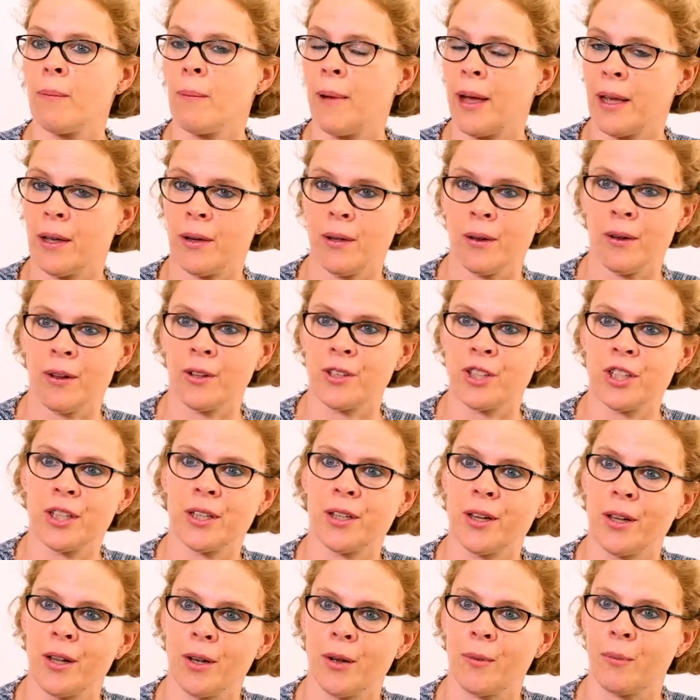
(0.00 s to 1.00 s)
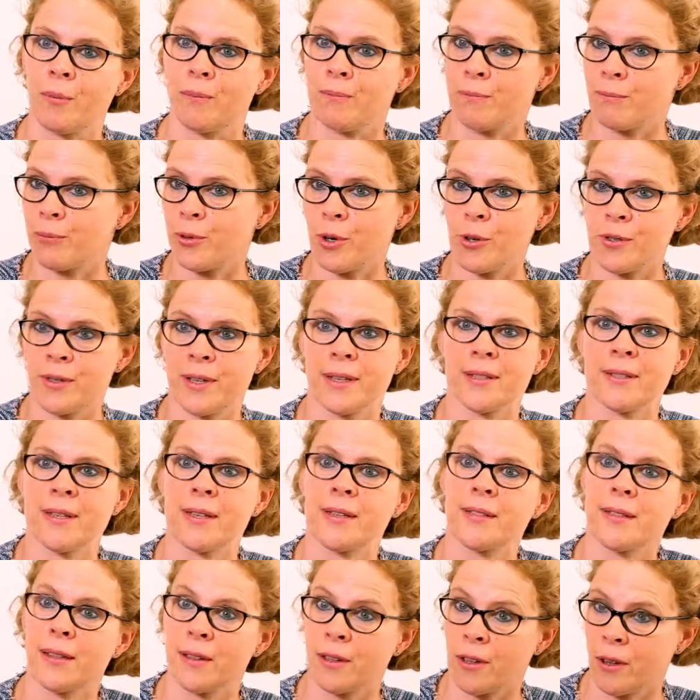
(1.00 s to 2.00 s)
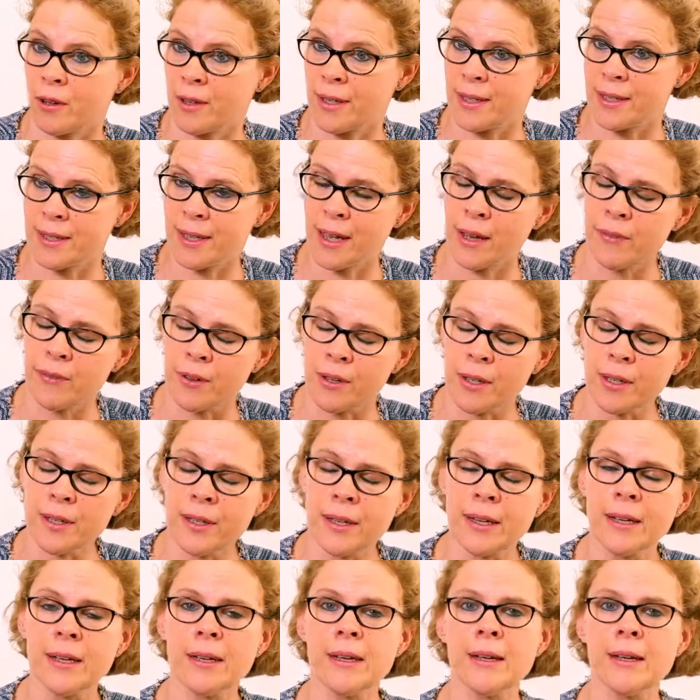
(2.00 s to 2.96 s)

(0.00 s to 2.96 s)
biological processes that are discovered,